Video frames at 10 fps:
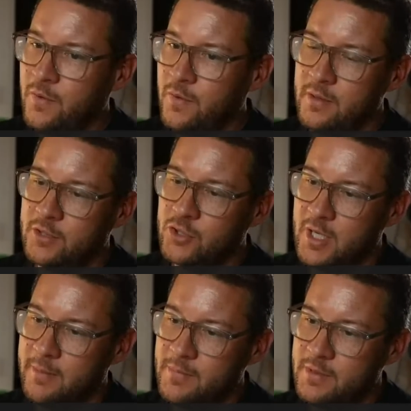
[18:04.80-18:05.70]
the
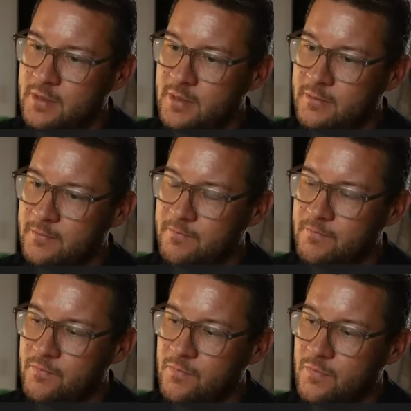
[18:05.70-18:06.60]
shims
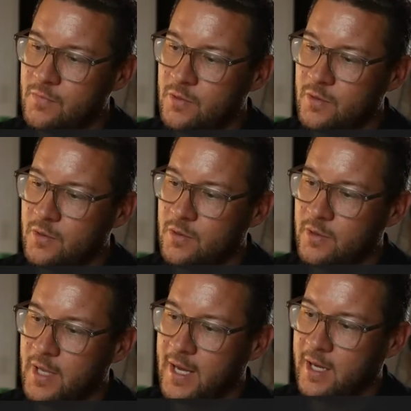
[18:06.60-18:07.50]
on
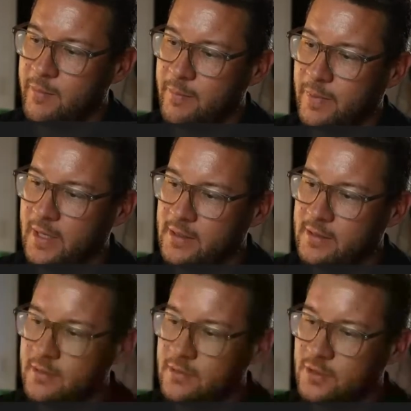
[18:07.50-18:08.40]
the Ackerman
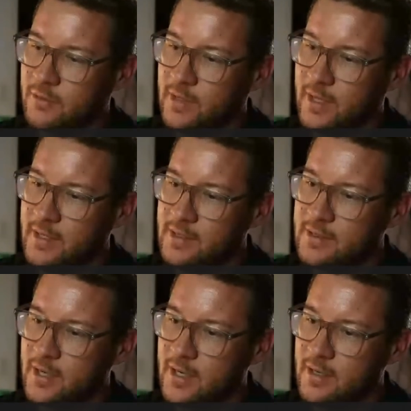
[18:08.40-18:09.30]
plate, so on the
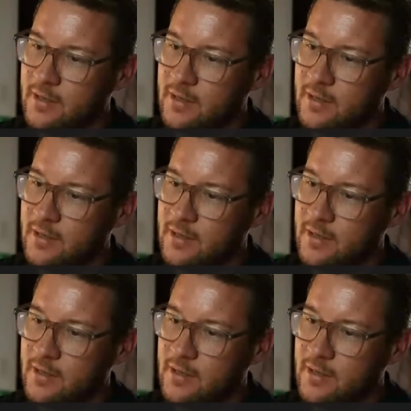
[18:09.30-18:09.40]
inside,